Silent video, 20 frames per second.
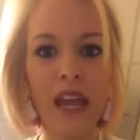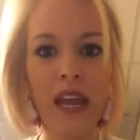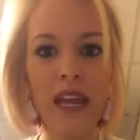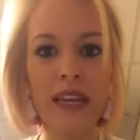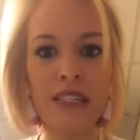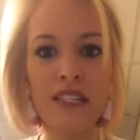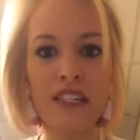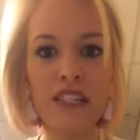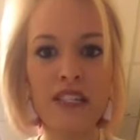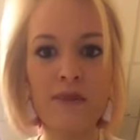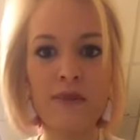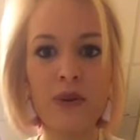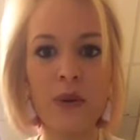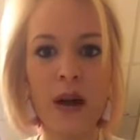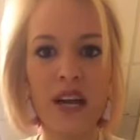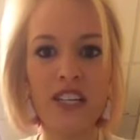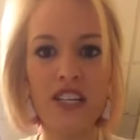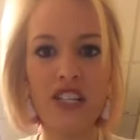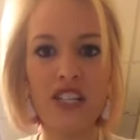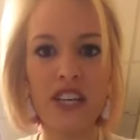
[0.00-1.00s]
answer some
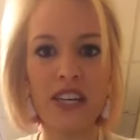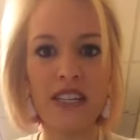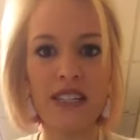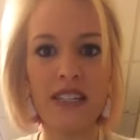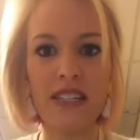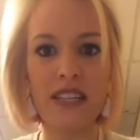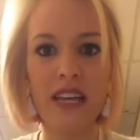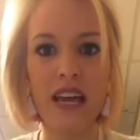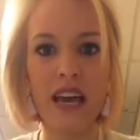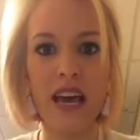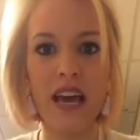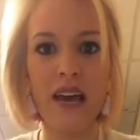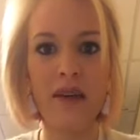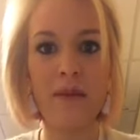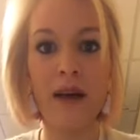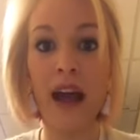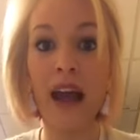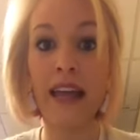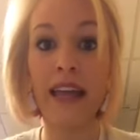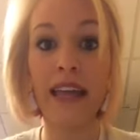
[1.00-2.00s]
questions.
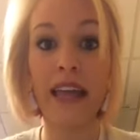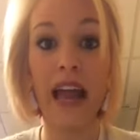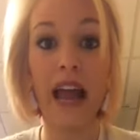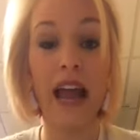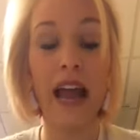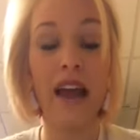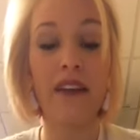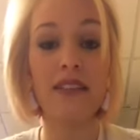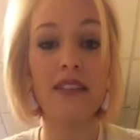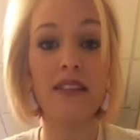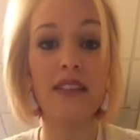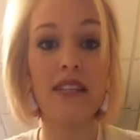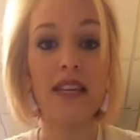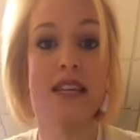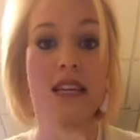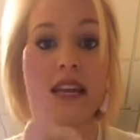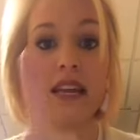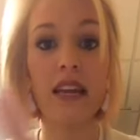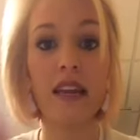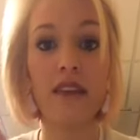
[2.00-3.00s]
I haven't
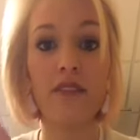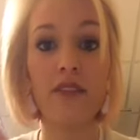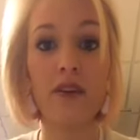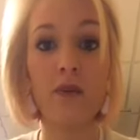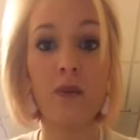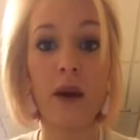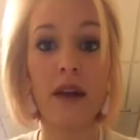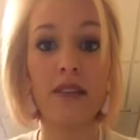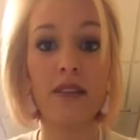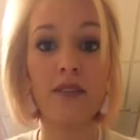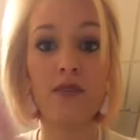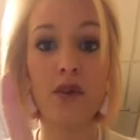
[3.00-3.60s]
seen any of the ones,